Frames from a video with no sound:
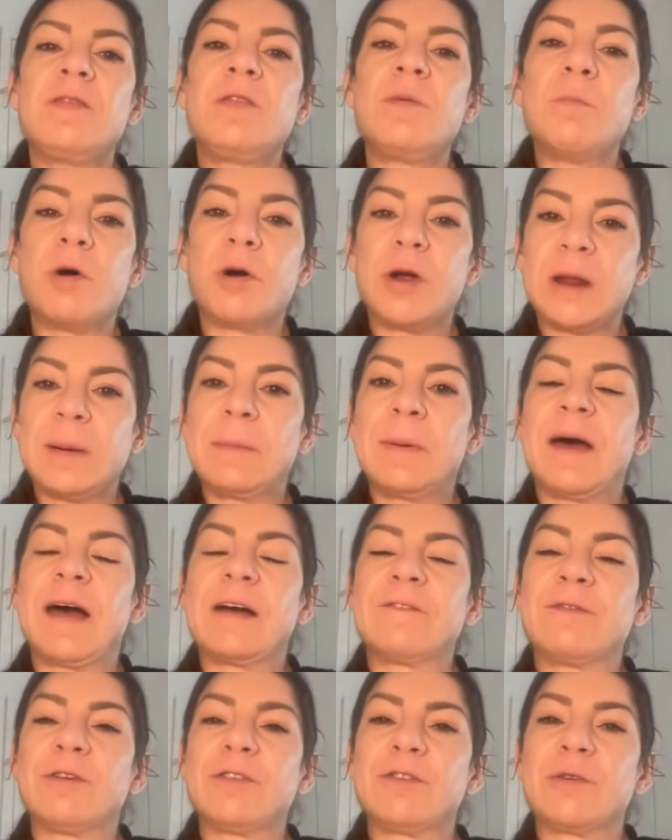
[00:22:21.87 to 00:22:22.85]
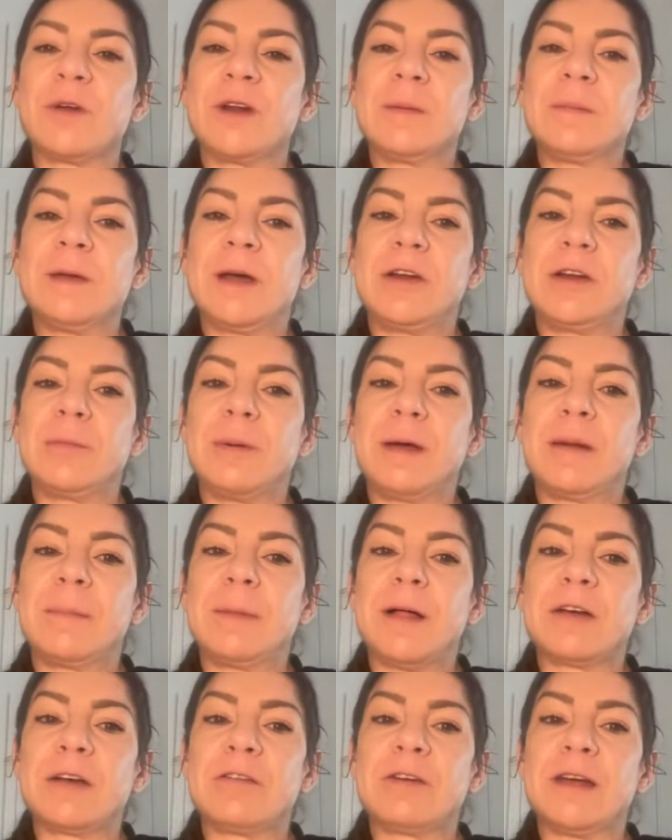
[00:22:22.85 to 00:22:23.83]
the more impactful it's going to be on your
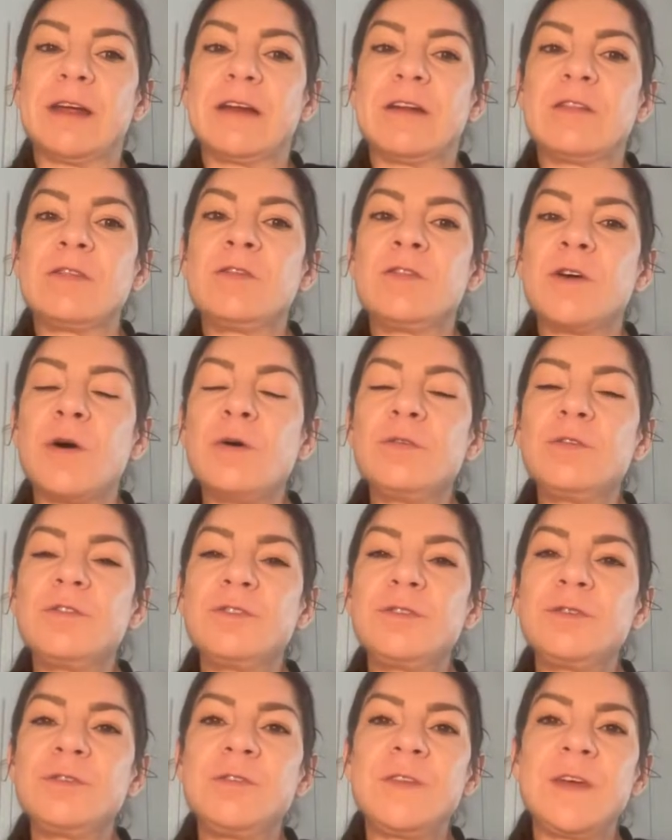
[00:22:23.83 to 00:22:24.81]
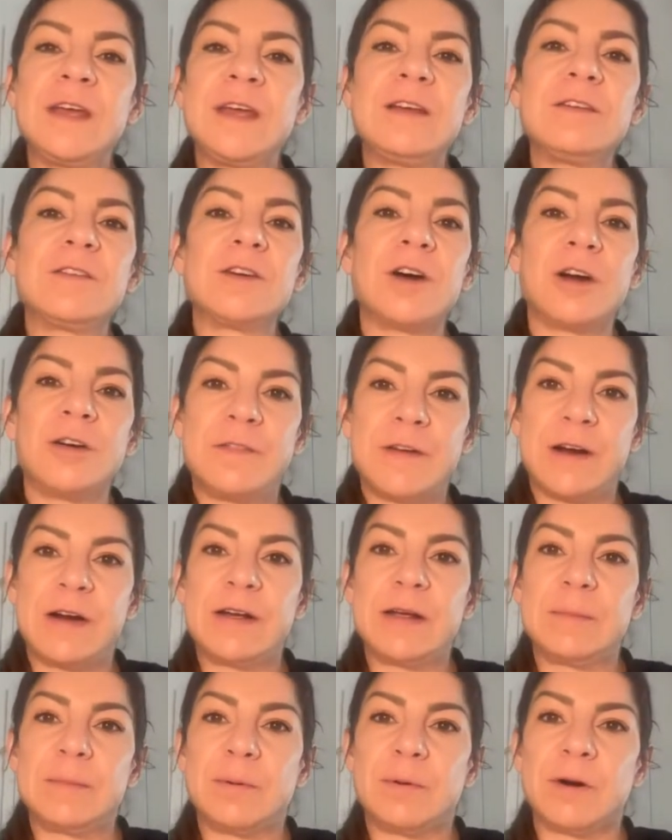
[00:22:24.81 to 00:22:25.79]
metabolic rate. Those two things are
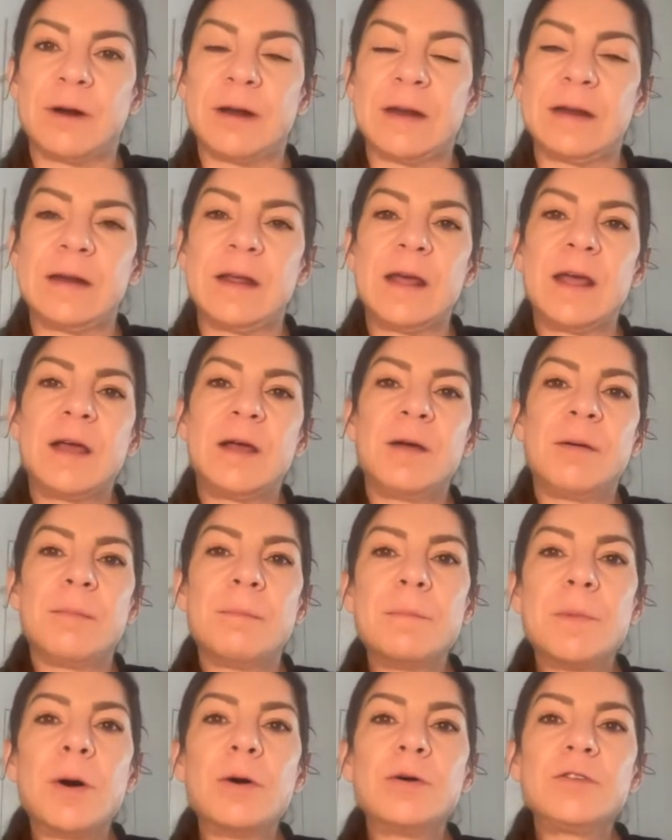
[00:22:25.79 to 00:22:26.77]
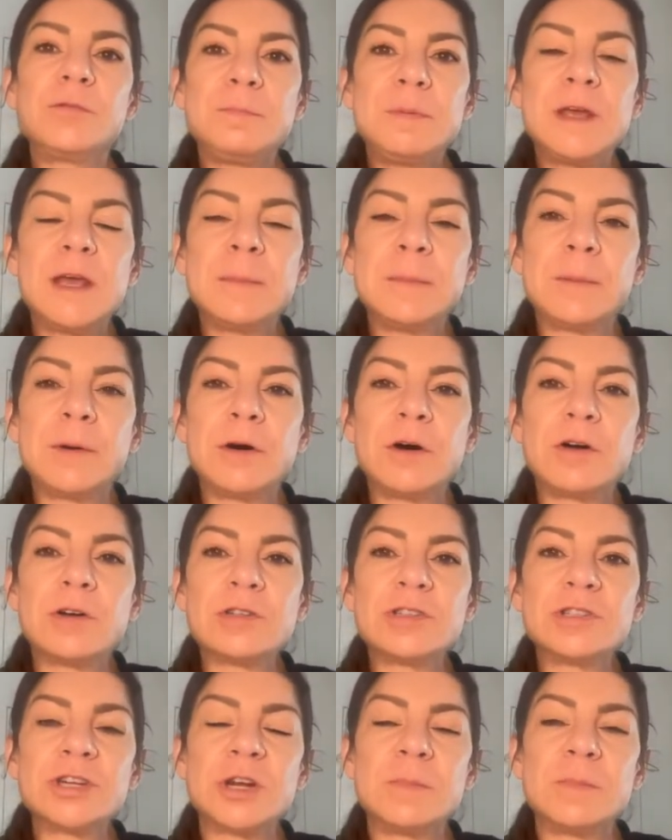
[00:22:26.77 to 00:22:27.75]
very important. Most
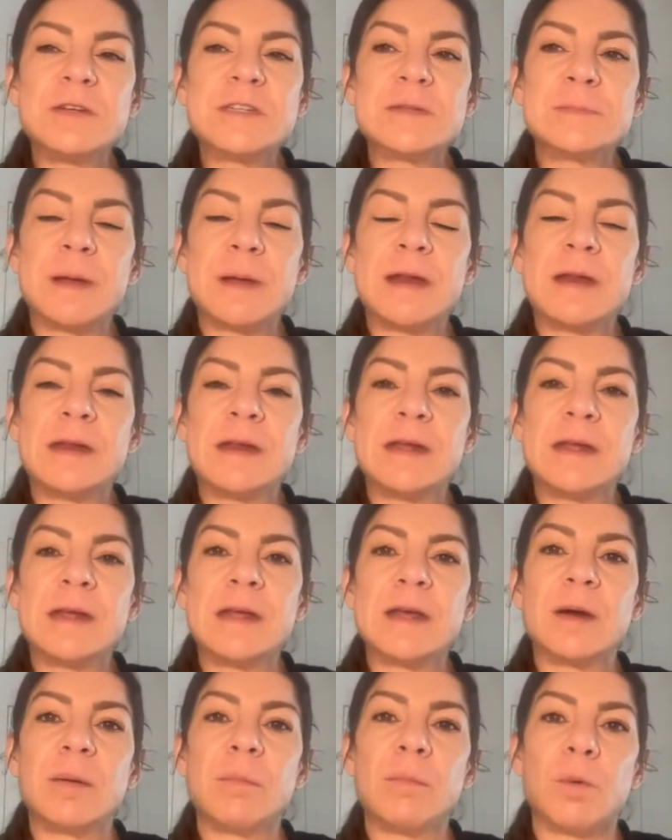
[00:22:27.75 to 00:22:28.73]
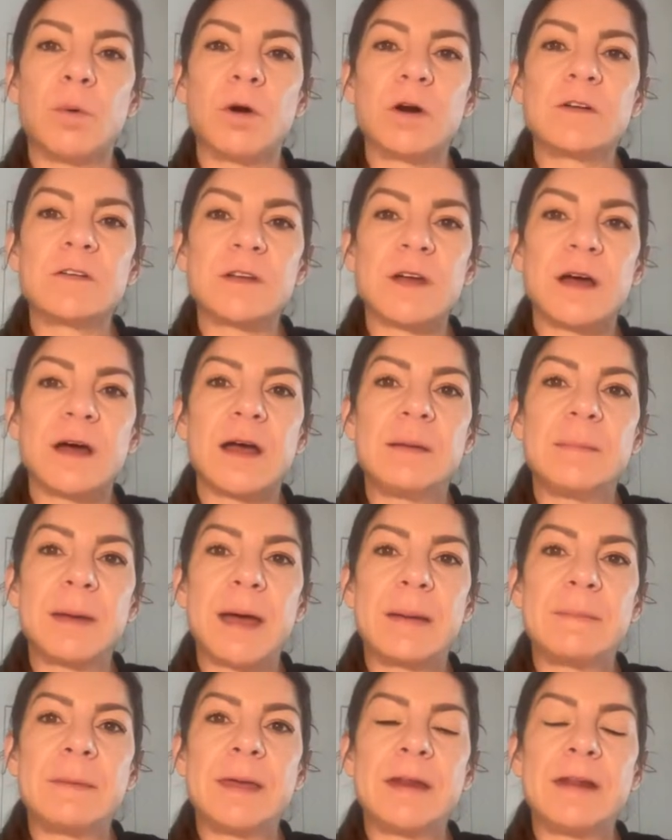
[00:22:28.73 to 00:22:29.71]
people should be spending more time
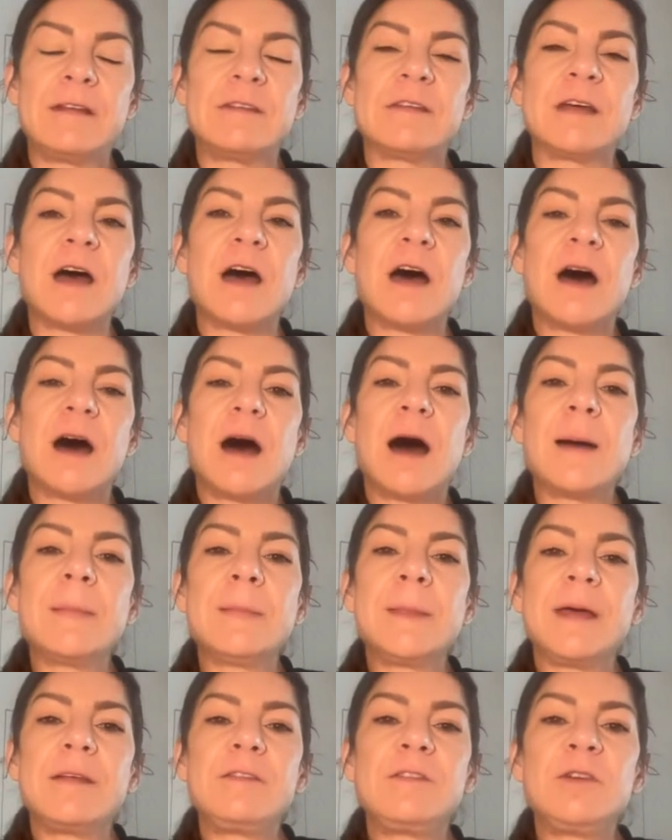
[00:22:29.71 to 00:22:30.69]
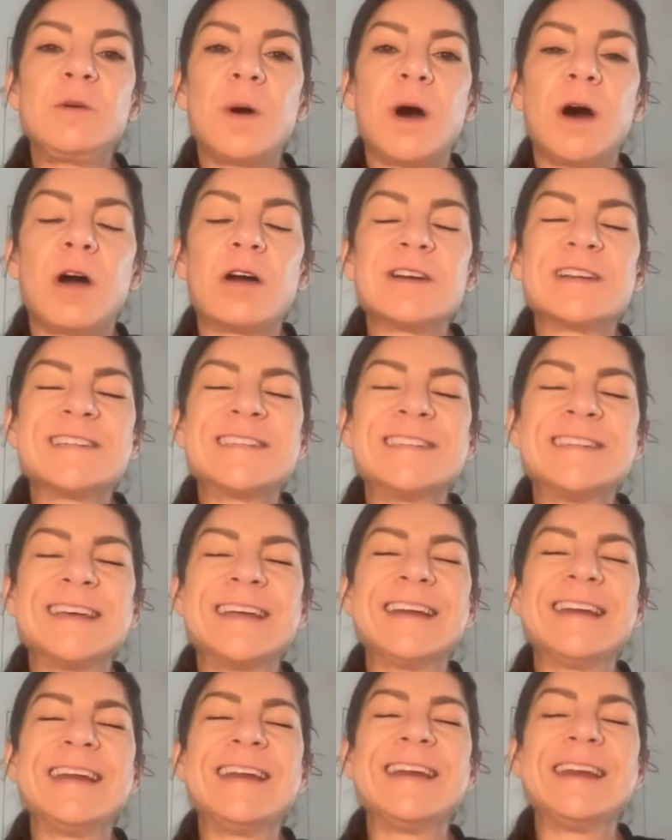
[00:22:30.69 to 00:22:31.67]
at maintenance unless you are
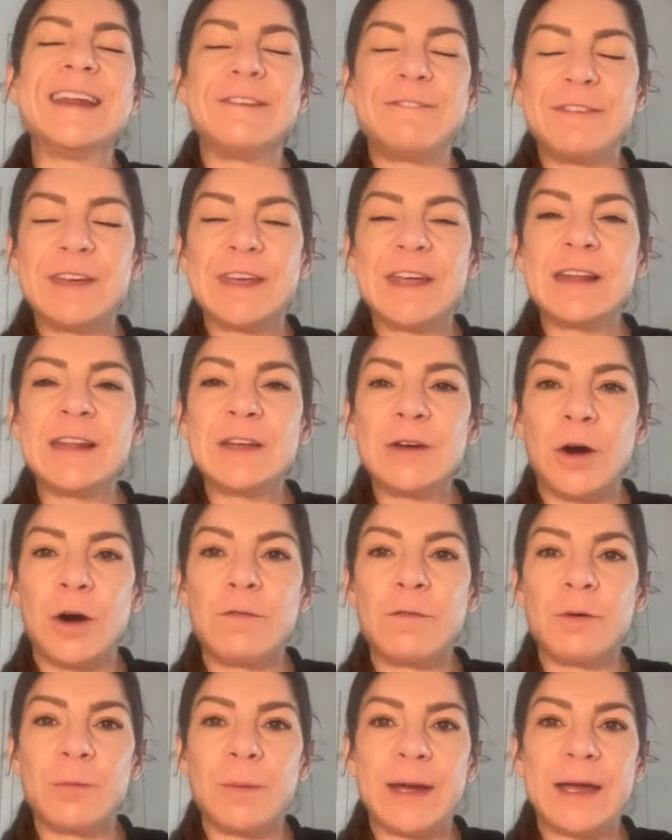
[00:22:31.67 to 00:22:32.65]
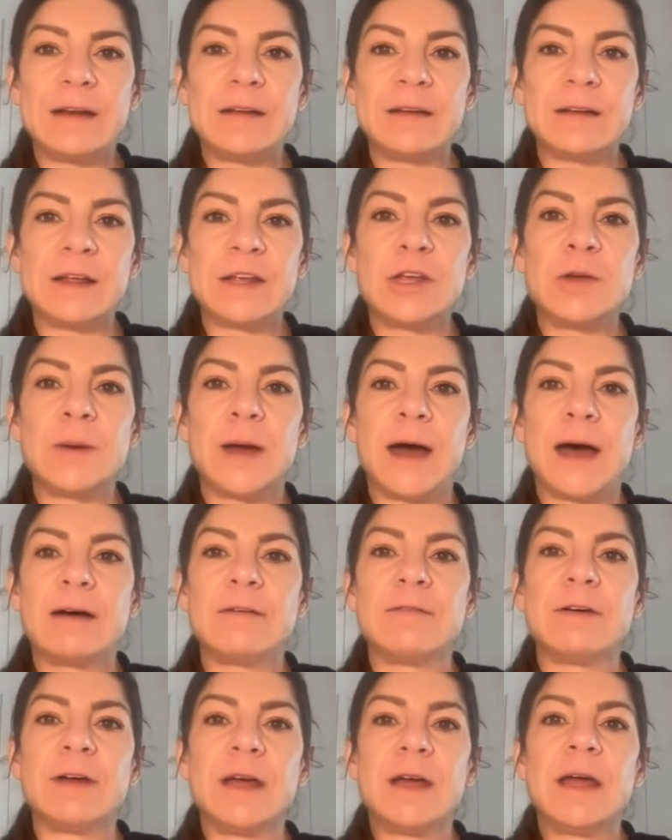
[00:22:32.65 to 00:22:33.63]
significantly overweight, like you
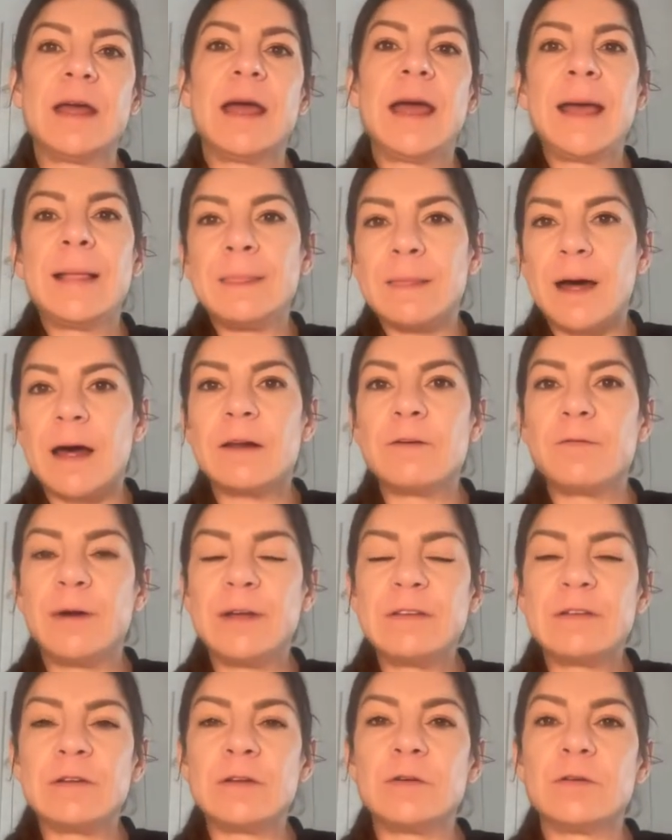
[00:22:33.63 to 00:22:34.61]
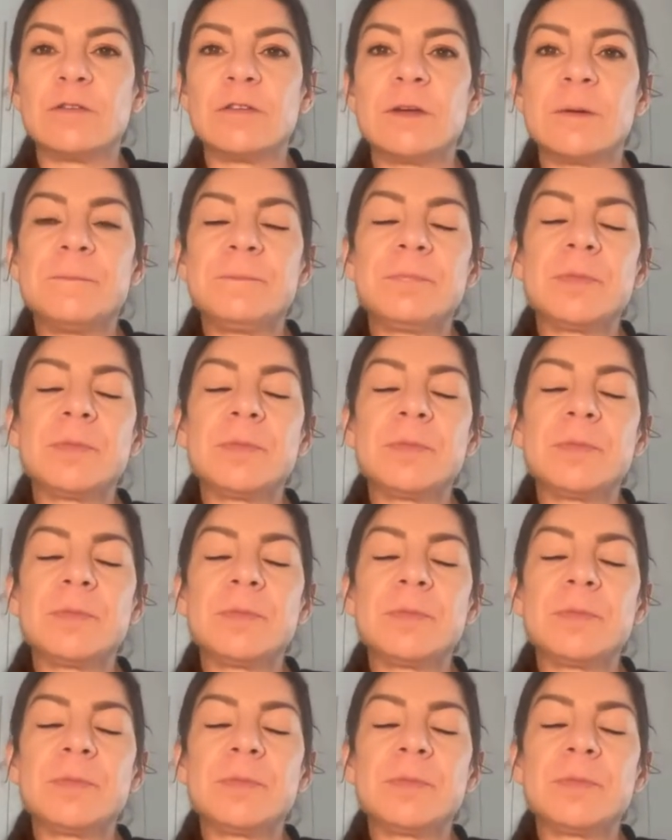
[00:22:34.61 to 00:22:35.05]
have a lot of weight to lose.